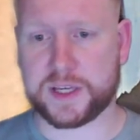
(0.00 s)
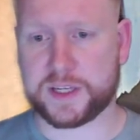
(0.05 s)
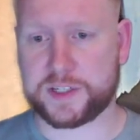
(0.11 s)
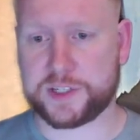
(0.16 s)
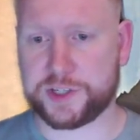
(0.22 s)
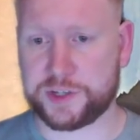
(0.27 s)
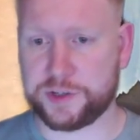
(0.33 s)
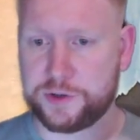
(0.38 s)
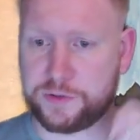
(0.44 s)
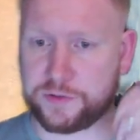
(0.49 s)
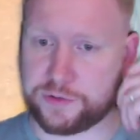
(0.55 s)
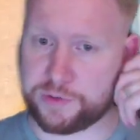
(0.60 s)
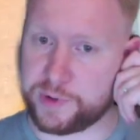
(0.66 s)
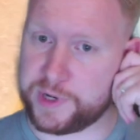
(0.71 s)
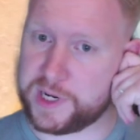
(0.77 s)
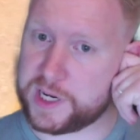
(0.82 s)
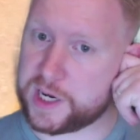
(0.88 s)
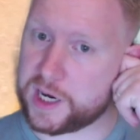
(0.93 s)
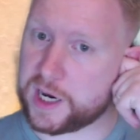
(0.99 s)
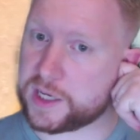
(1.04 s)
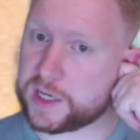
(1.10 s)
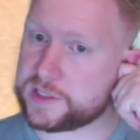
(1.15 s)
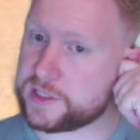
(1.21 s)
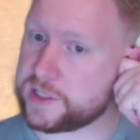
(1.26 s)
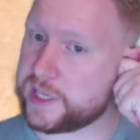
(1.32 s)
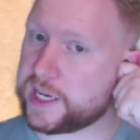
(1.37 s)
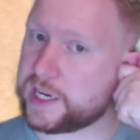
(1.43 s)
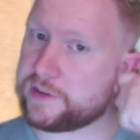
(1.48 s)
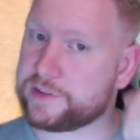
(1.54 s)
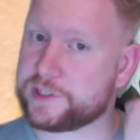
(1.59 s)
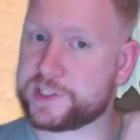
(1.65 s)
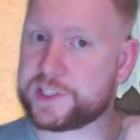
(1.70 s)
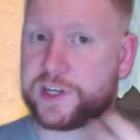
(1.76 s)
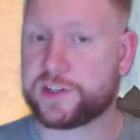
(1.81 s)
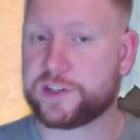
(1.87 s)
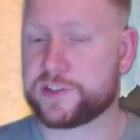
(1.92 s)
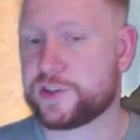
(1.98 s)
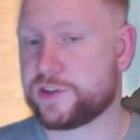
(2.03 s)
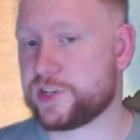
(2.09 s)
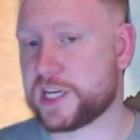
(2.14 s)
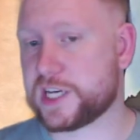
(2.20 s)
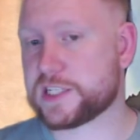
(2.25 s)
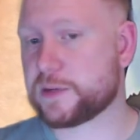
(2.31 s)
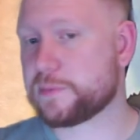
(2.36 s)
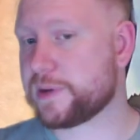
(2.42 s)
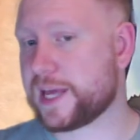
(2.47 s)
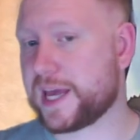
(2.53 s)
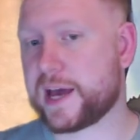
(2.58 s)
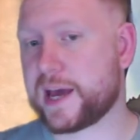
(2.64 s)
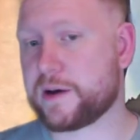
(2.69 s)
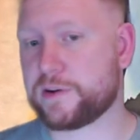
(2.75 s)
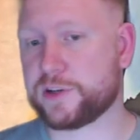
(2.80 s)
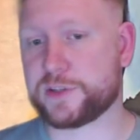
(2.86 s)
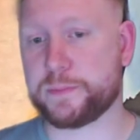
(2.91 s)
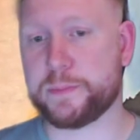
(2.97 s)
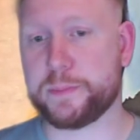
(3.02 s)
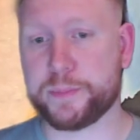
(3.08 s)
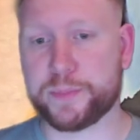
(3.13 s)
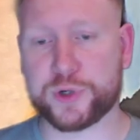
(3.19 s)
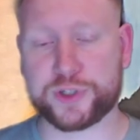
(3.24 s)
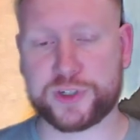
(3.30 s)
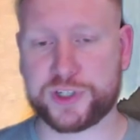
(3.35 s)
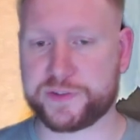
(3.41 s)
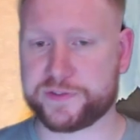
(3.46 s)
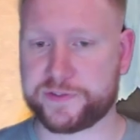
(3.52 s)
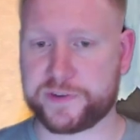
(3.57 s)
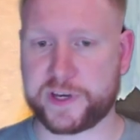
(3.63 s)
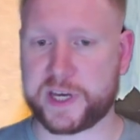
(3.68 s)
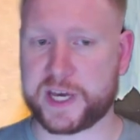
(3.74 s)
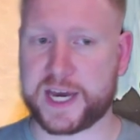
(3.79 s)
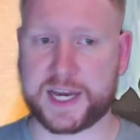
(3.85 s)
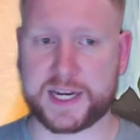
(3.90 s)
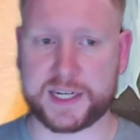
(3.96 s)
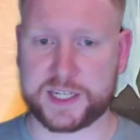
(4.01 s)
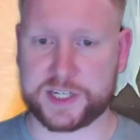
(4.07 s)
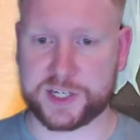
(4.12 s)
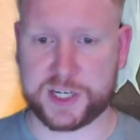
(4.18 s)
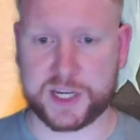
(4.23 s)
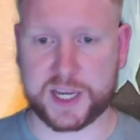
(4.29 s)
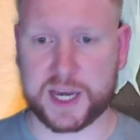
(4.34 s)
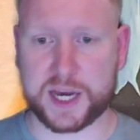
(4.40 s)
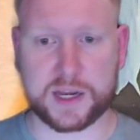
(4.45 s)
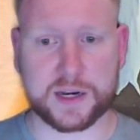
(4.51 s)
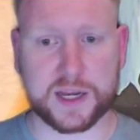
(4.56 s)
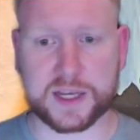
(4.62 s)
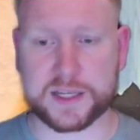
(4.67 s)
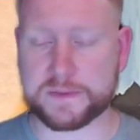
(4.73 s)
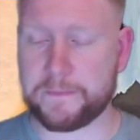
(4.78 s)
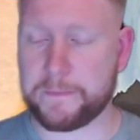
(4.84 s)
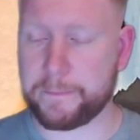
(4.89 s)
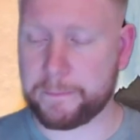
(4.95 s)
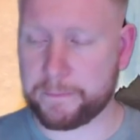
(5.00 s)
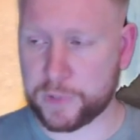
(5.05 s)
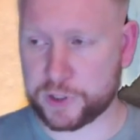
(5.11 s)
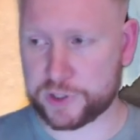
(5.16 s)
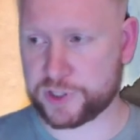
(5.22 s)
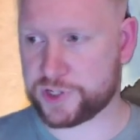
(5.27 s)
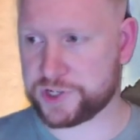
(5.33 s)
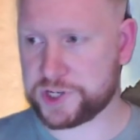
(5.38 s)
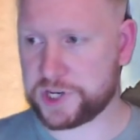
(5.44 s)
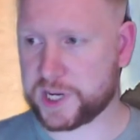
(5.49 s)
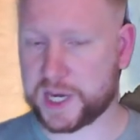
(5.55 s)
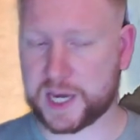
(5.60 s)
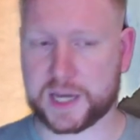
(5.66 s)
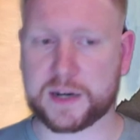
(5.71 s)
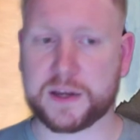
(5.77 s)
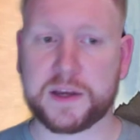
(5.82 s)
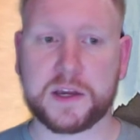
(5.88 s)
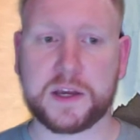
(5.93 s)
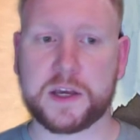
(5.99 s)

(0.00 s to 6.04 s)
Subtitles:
to 3 cards at the end of her turn. So she has to play out as much of her hand as she can. As much as she can.